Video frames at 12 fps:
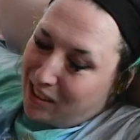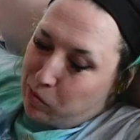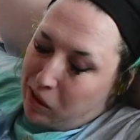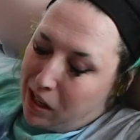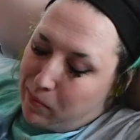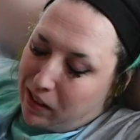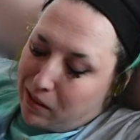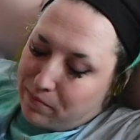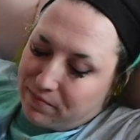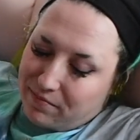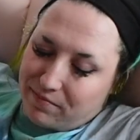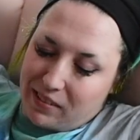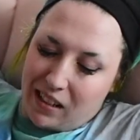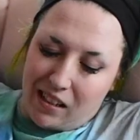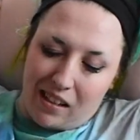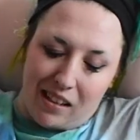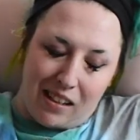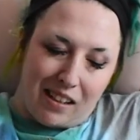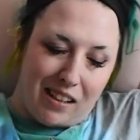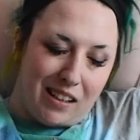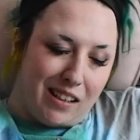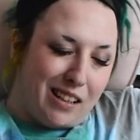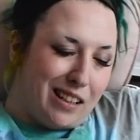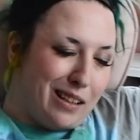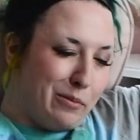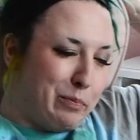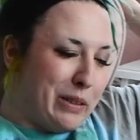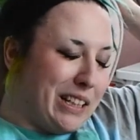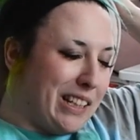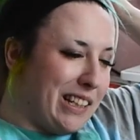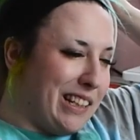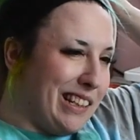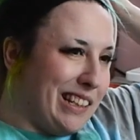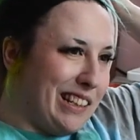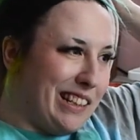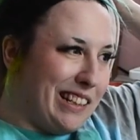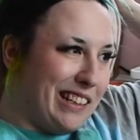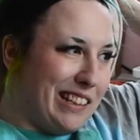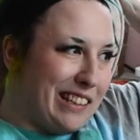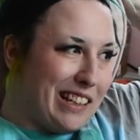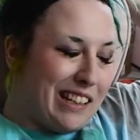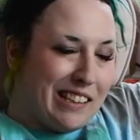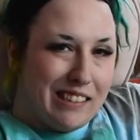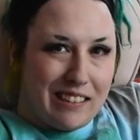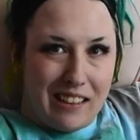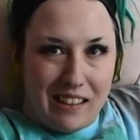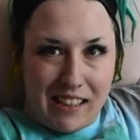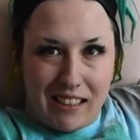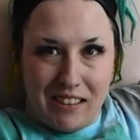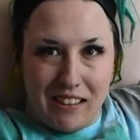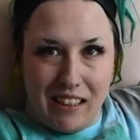No problem. But that is a lot to